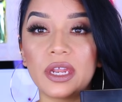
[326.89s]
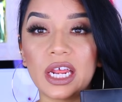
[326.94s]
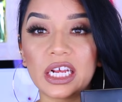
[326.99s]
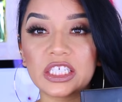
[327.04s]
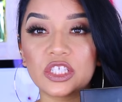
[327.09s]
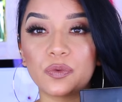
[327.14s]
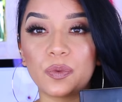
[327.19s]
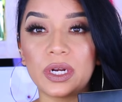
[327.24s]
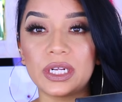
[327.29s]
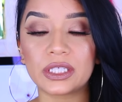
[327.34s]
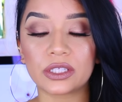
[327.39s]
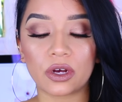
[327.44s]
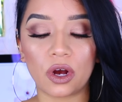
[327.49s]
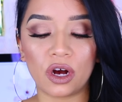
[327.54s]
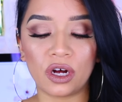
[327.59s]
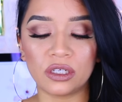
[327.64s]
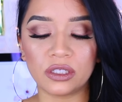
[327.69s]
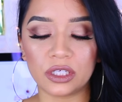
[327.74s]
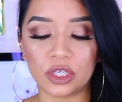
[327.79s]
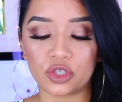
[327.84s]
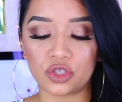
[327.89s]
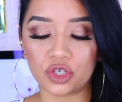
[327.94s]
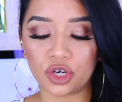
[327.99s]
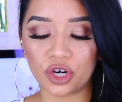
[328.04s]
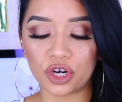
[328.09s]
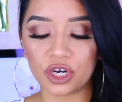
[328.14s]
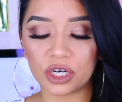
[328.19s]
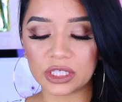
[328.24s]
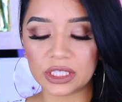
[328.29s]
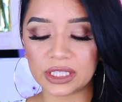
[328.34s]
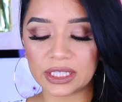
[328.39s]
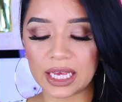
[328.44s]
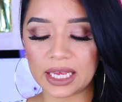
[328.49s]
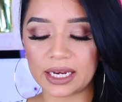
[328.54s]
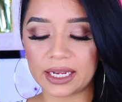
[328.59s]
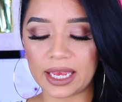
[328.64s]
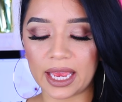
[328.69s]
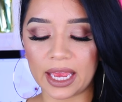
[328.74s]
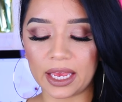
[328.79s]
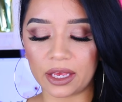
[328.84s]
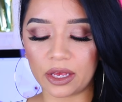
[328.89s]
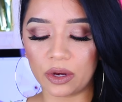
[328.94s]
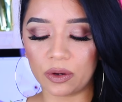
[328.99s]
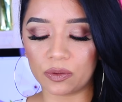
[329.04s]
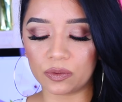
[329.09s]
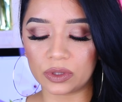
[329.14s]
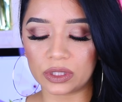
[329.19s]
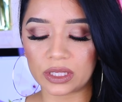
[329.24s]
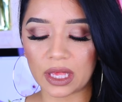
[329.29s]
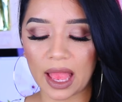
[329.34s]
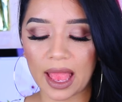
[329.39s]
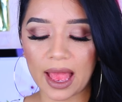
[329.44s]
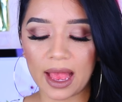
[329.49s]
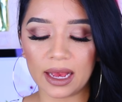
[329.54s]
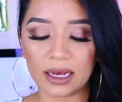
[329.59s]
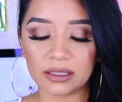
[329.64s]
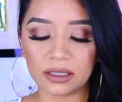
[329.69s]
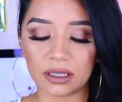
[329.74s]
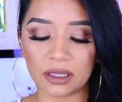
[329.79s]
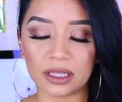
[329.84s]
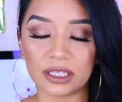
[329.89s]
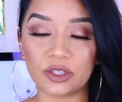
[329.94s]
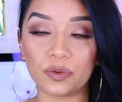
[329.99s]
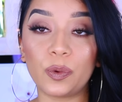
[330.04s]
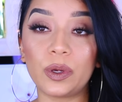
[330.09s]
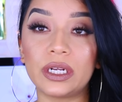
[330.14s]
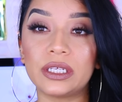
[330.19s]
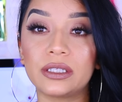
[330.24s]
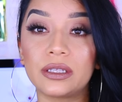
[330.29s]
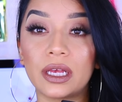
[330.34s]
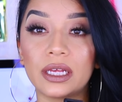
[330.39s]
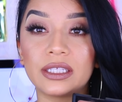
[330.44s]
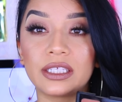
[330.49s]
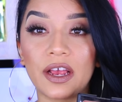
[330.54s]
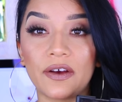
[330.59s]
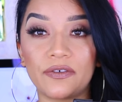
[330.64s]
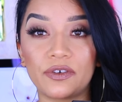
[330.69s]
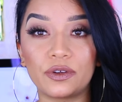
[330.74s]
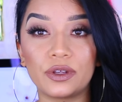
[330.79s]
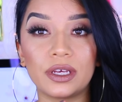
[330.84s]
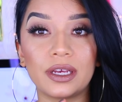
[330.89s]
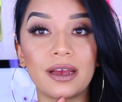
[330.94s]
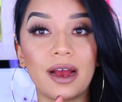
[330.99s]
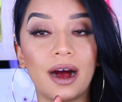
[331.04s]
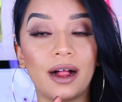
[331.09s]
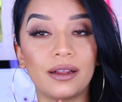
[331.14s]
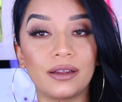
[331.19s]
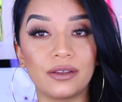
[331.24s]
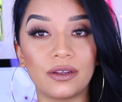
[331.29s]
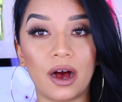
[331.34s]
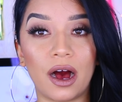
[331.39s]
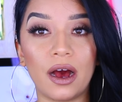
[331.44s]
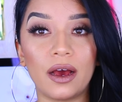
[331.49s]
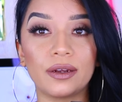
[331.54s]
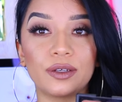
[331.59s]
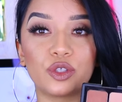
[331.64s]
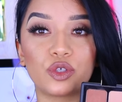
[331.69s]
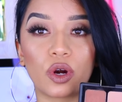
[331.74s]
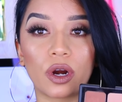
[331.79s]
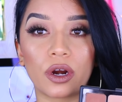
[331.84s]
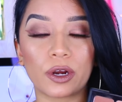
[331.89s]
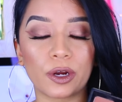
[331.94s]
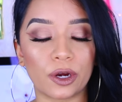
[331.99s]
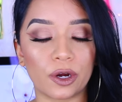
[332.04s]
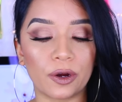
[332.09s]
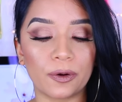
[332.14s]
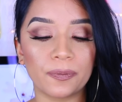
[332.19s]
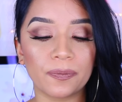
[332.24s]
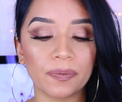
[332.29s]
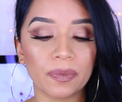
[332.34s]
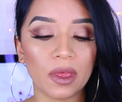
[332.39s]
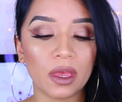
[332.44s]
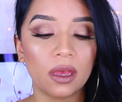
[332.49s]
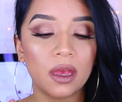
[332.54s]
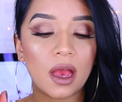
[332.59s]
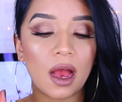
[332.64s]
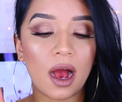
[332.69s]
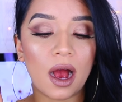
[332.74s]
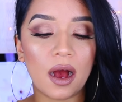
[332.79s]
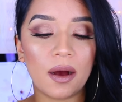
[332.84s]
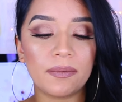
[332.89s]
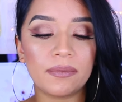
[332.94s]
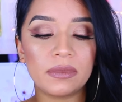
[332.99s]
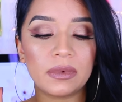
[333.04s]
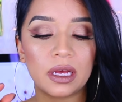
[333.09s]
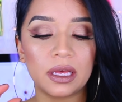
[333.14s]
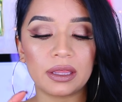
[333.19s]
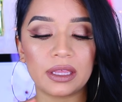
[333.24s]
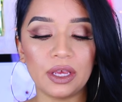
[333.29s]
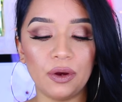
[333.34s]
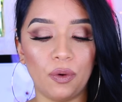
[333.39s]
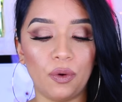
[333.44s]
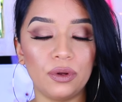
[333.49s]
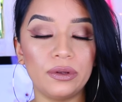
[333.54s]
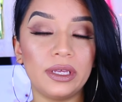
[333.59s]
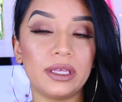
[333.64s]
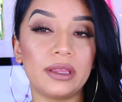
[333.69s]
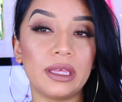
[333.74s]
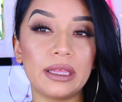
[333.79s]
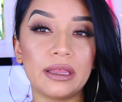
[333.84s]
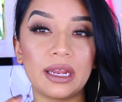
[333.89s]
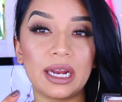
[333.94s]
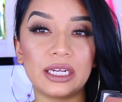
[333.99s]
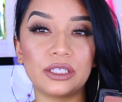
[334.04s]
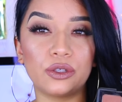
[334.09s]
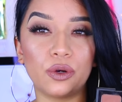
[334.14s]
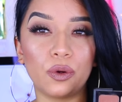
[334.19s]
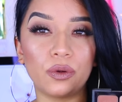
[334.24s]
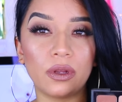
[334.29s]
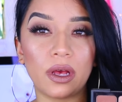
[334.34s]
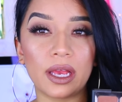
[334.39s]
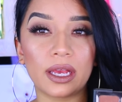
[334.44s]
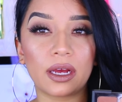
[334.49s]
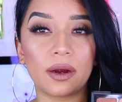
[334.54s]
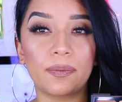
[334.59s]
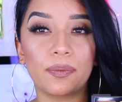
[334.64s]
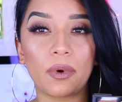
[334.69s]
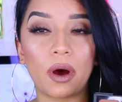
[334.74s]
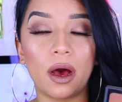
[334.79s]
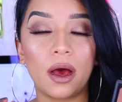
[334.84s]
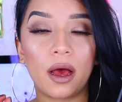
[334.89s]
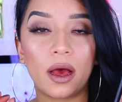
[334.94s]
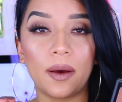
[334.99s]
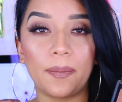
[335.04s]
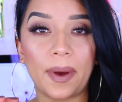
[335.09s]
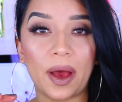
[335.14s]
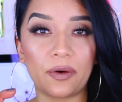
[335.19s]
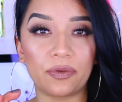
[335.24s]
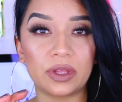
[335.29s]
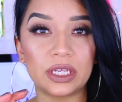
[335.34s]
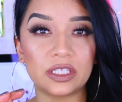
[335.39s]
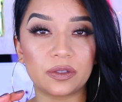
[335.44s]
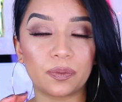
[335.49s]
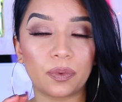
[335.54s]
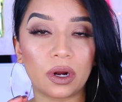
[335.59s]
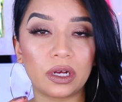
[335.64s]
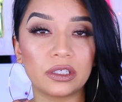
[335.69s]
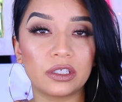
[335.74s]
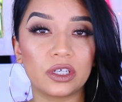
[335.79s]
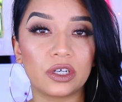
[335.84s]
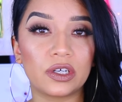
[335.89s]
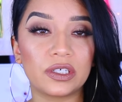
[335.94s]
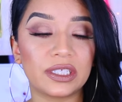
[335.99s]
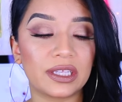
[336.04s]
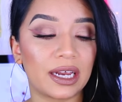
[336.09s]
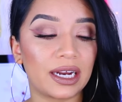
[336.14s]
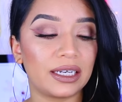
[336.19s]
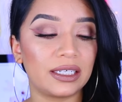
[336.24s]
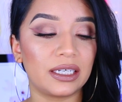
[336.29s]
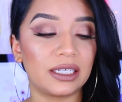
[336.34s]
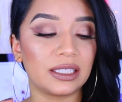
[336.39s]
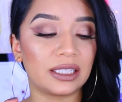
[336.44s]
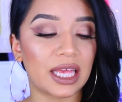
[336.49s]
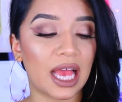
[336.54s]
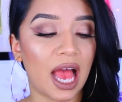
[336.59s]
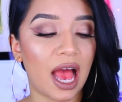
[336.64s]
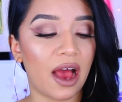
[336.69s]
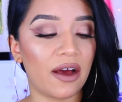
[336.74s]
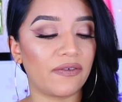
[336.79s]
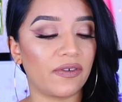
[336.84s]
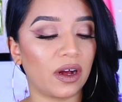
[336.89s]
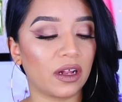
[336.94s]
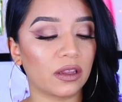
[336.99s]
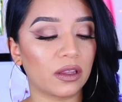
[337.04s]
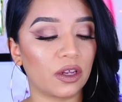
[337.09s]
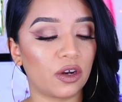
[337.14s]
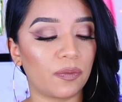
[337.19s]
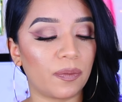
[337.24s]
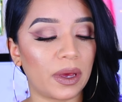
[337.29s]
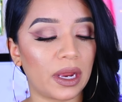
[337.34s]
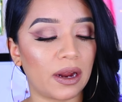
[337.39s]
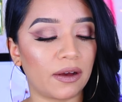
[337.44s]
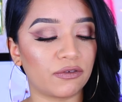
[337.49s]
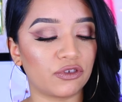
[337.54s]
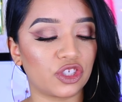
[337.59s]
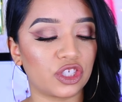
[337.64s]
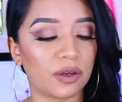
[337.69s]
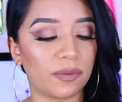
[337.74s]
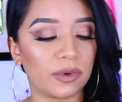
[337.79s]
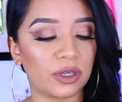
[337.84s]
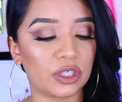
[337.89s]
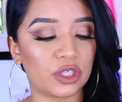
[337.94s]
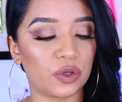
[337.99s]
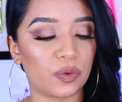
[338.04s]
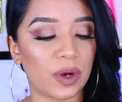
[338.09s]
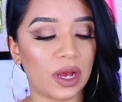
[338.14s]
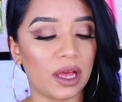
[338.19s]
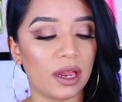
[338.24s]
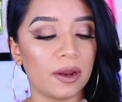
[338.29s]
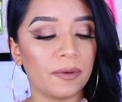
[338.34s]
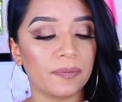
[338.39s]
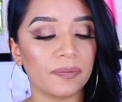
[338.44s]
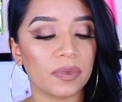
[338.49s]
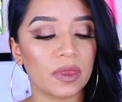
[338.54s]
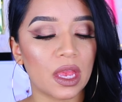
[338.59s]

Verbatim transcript: The next one is called Turks and Caicos, and this one is definitely a lot darker. Um, the only thing that I don't like ab about this bronzer is that it does have a little bit of shimmer to it.